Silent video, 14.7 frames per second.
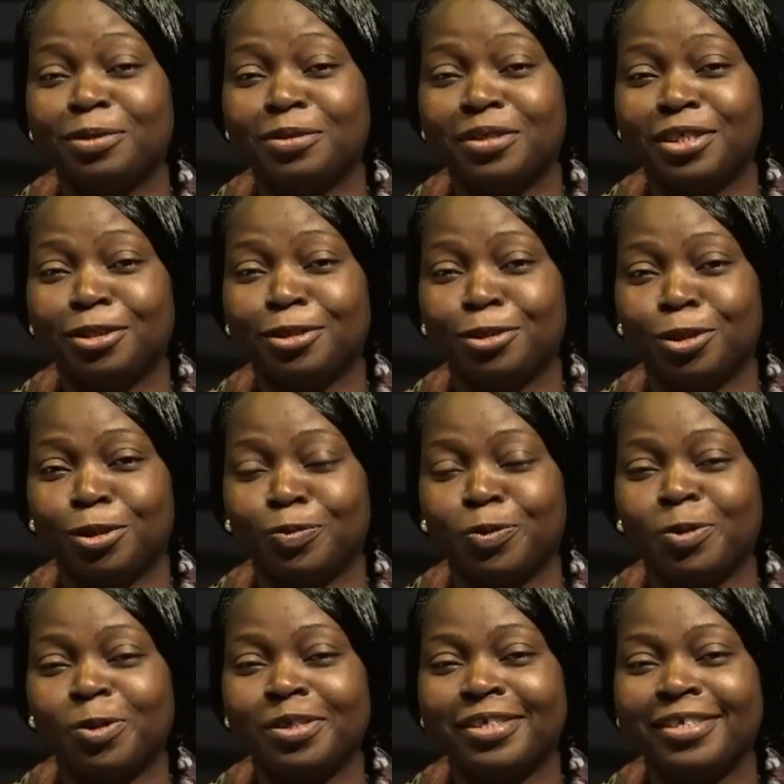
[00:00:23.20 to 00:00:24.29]
Christian Church of
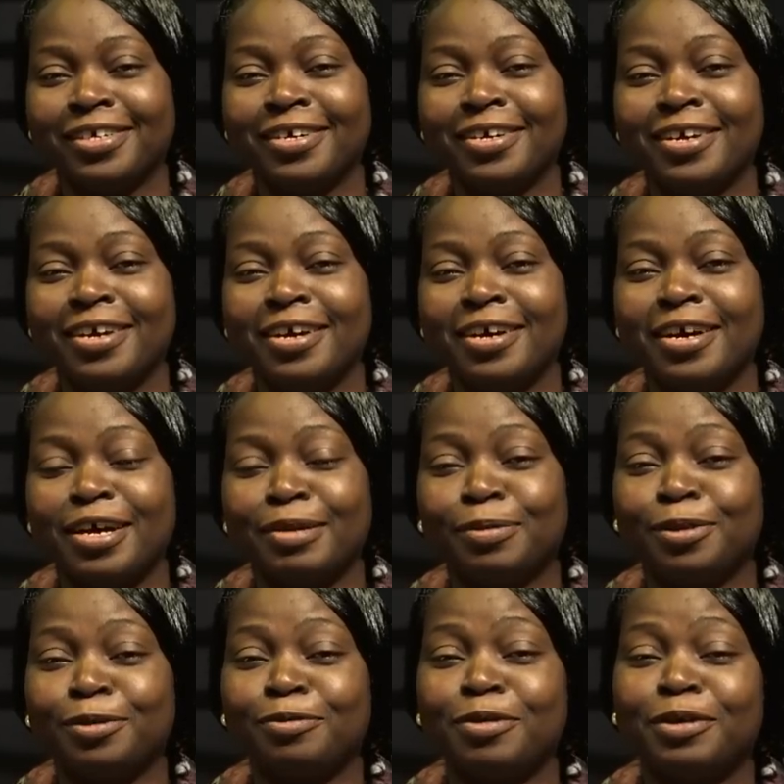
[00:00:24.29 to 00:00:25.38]
God. I'm
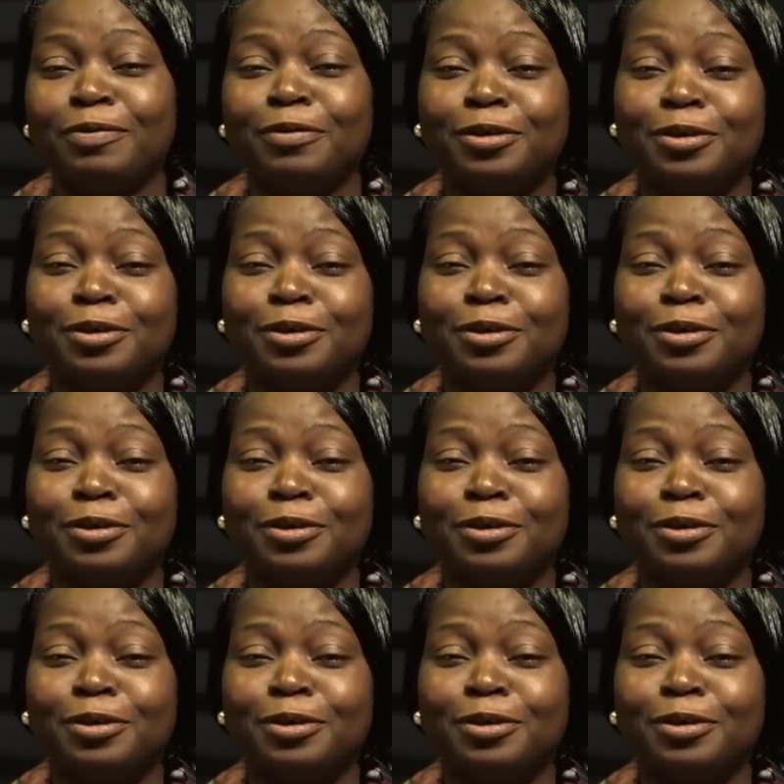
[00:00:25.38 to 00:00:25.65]
so grateful